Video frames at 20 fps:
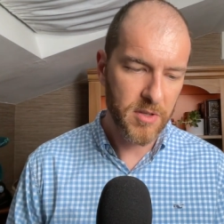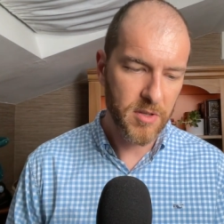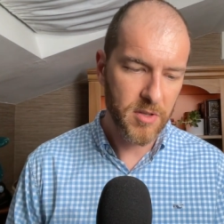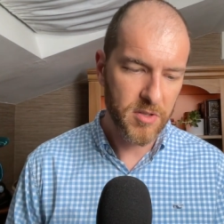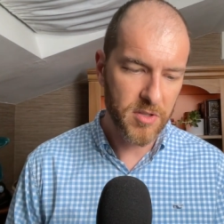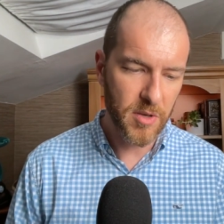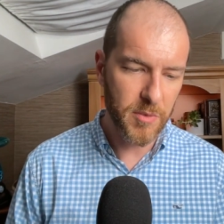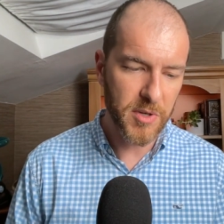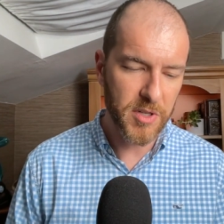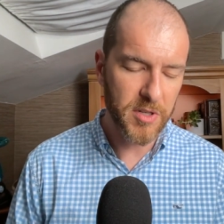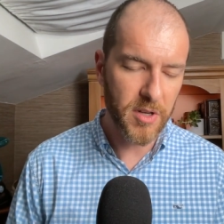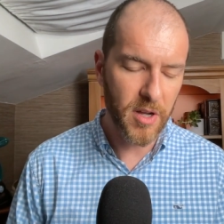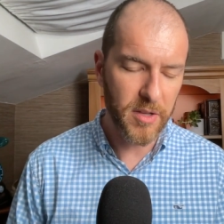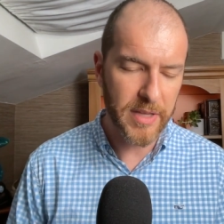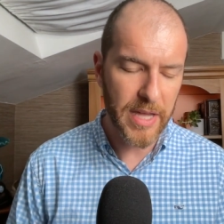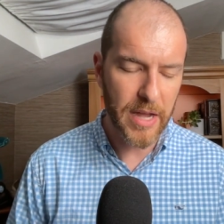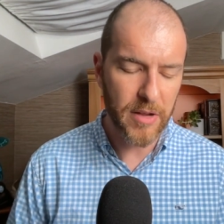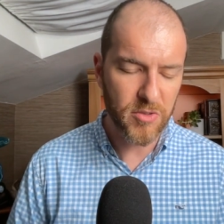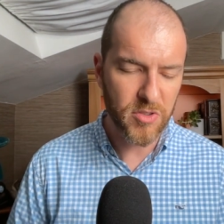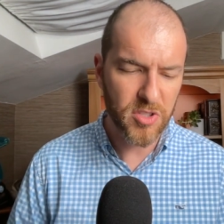Someone called
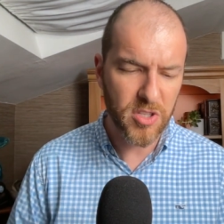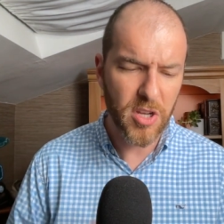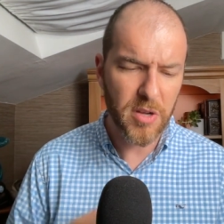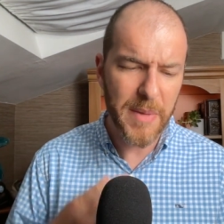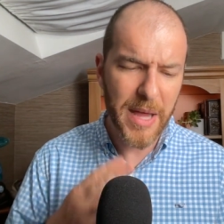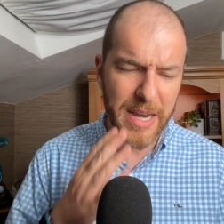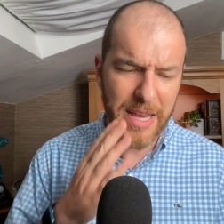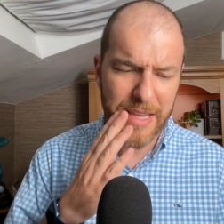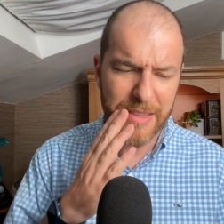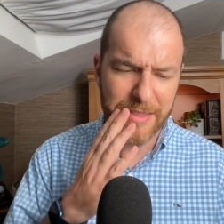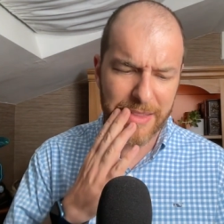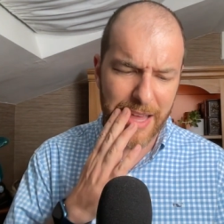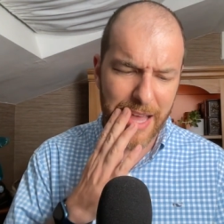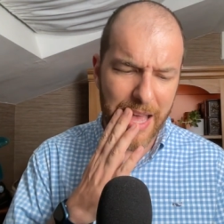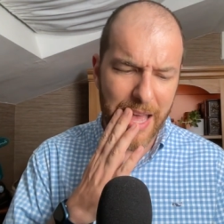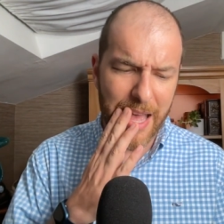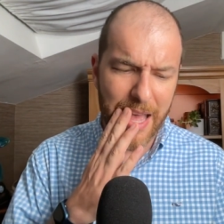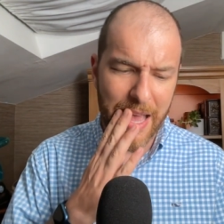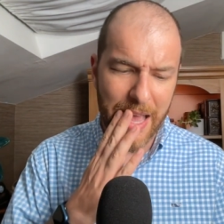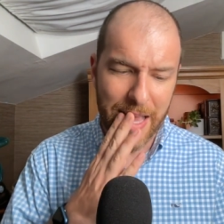out, Too many
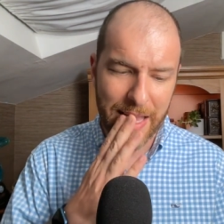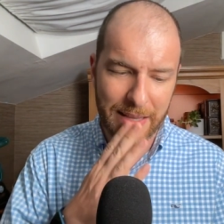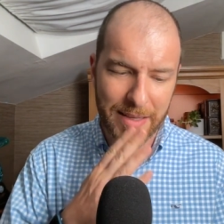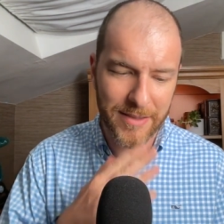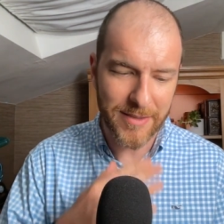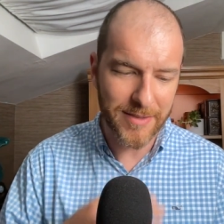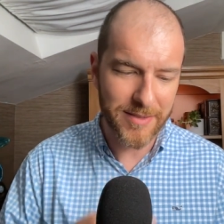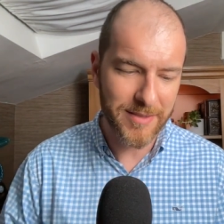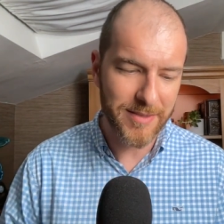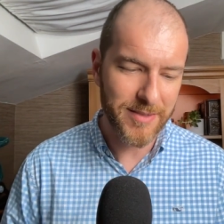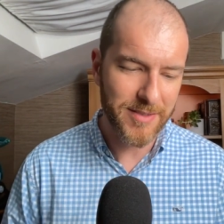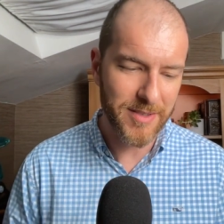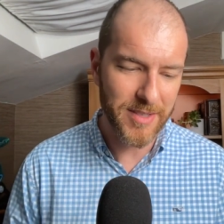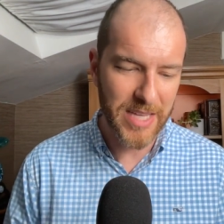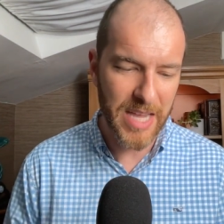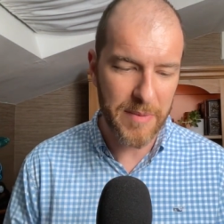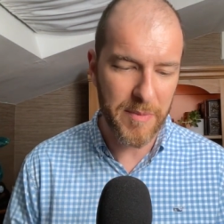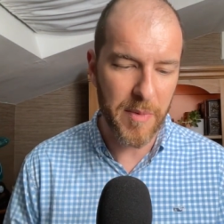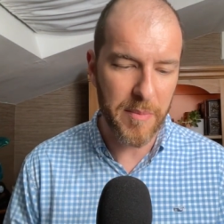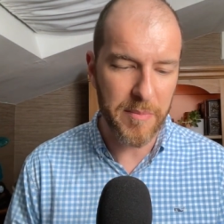things! There
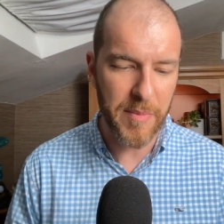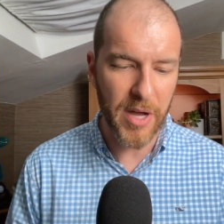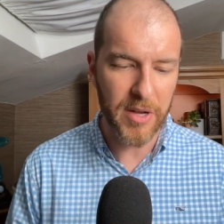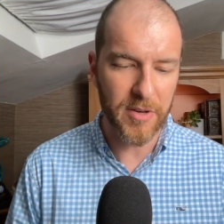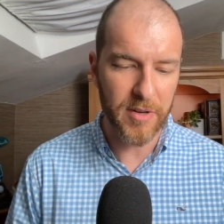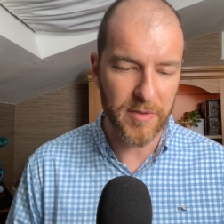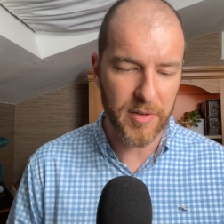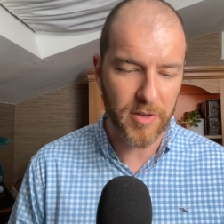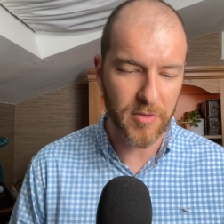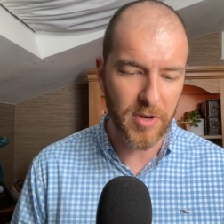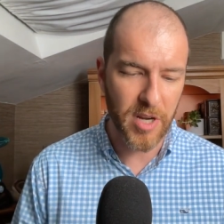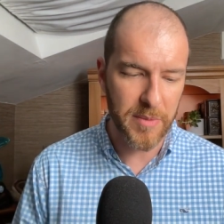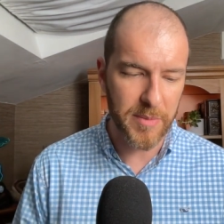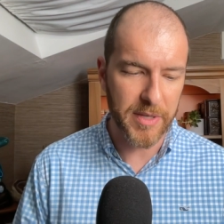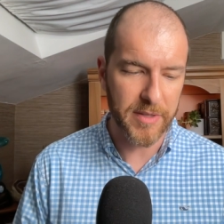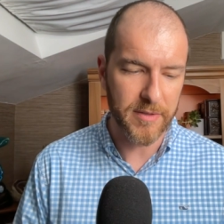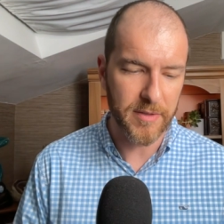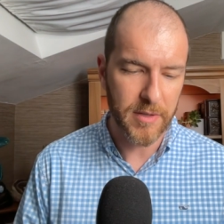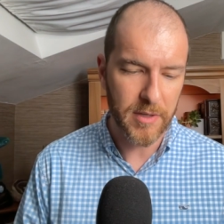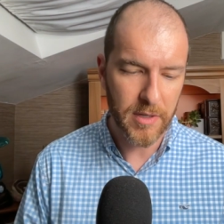came a mutter of
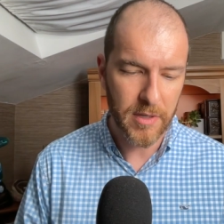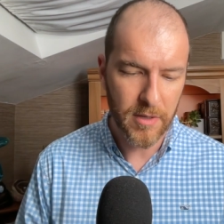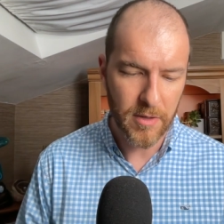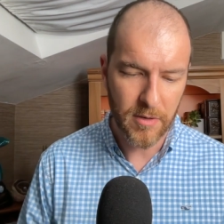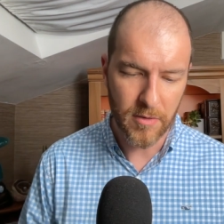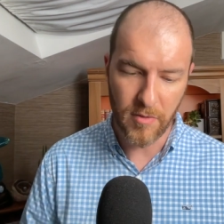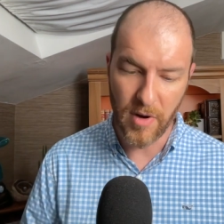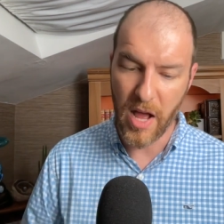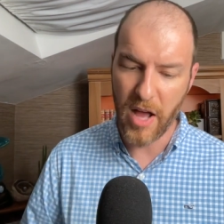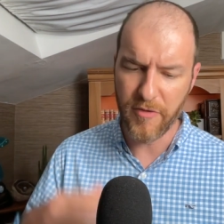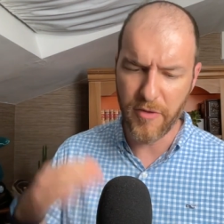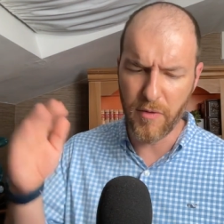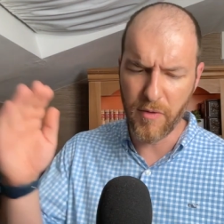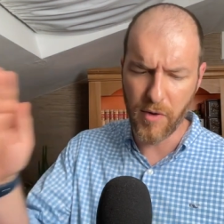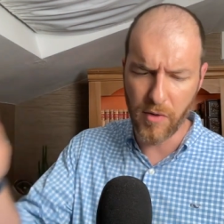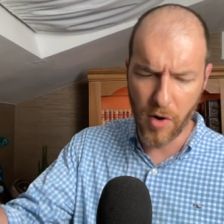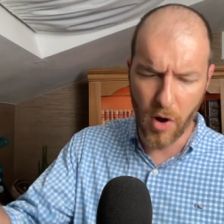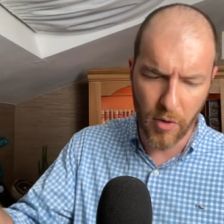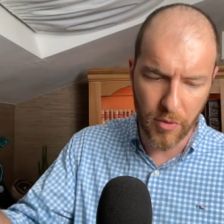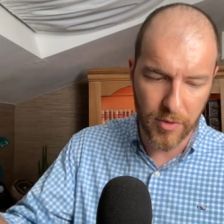agreement. Ralph
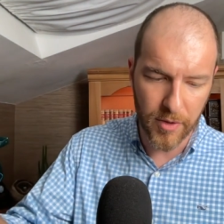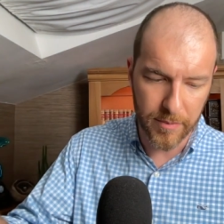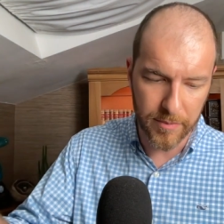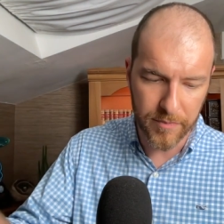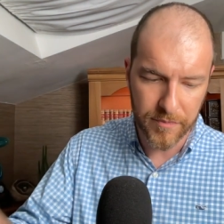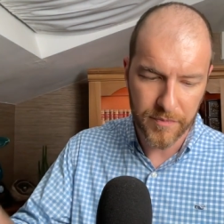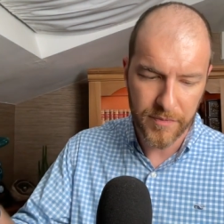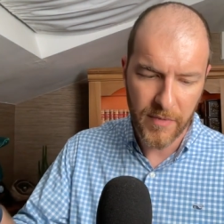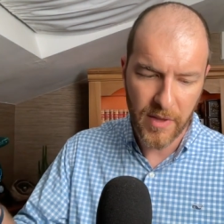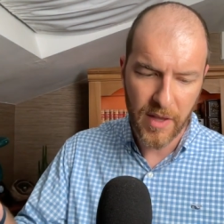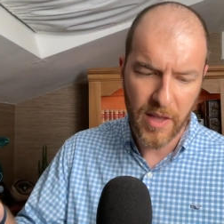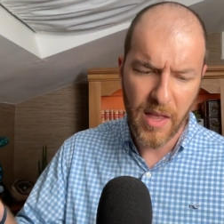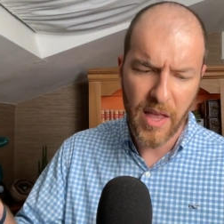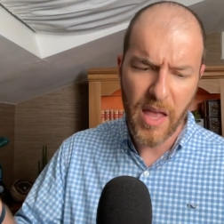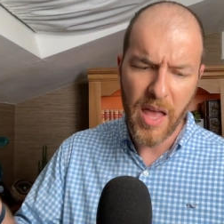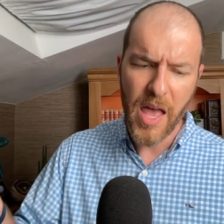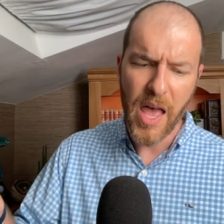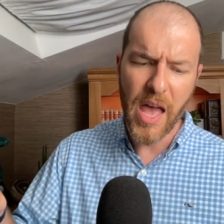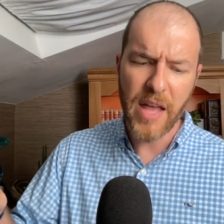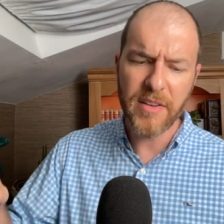overrode them.
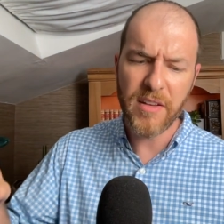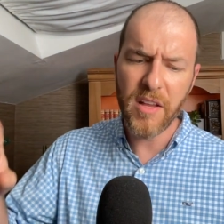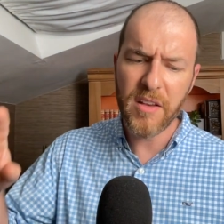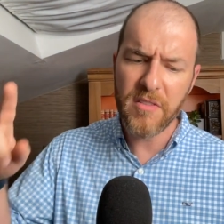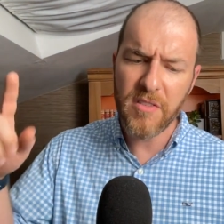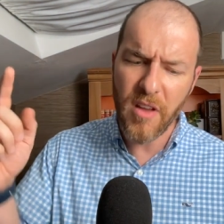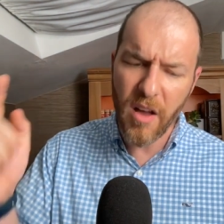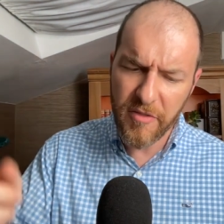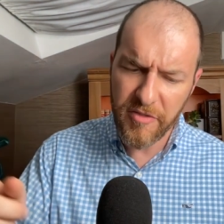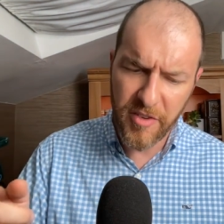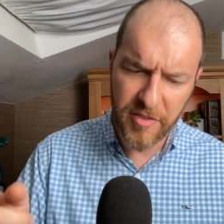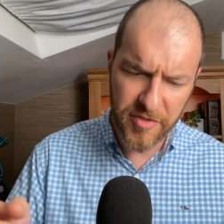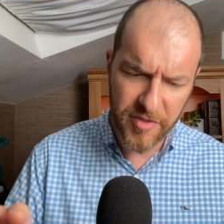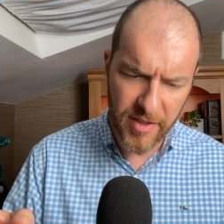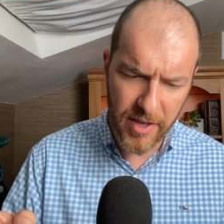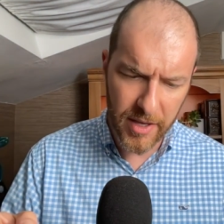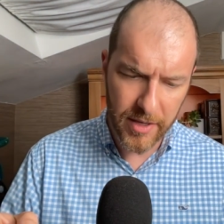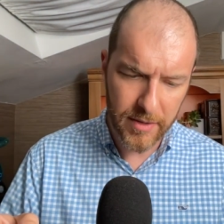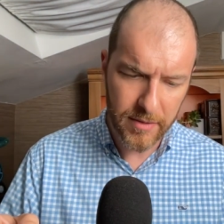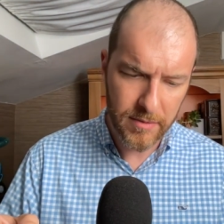And another
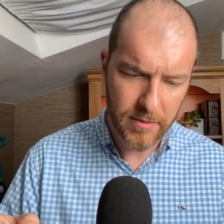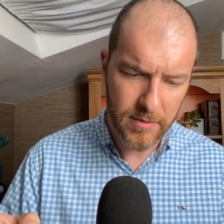thing.